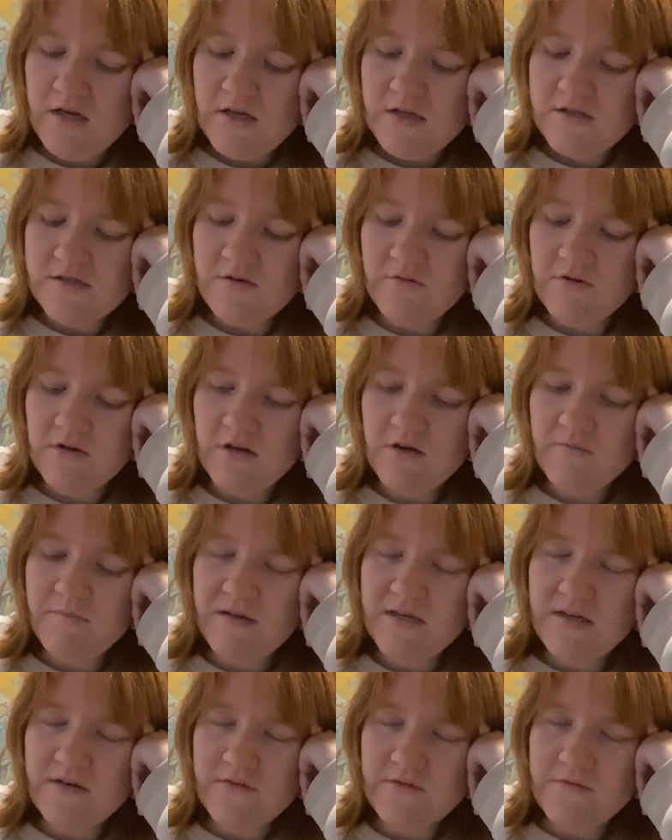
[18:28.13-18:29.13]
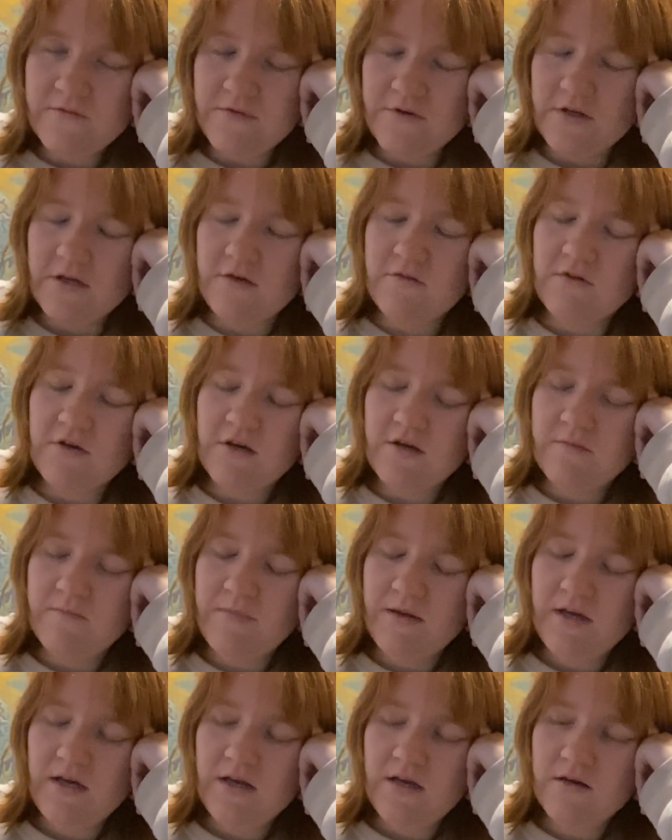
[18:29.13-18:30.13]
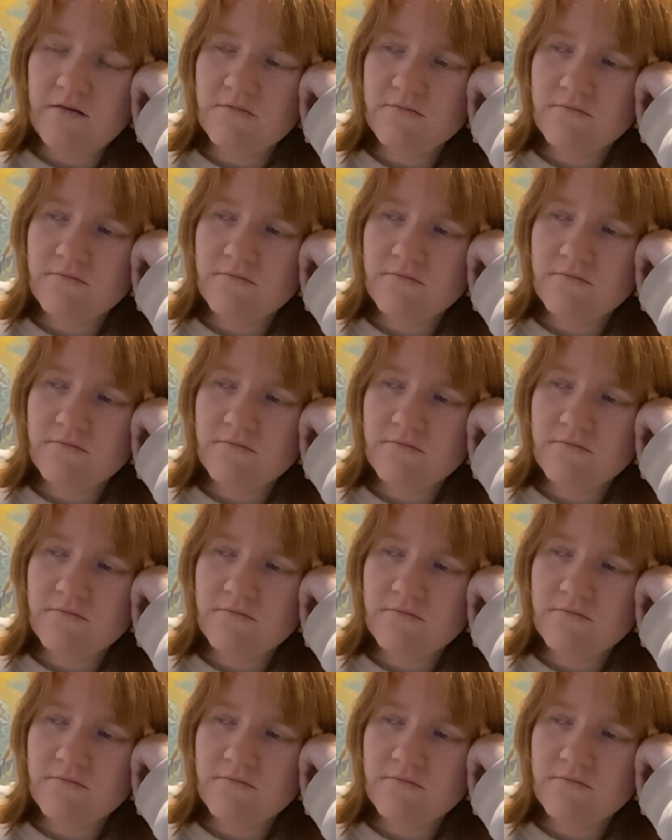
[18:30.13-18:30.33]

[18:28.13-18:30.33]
so it could be different for you. It could be,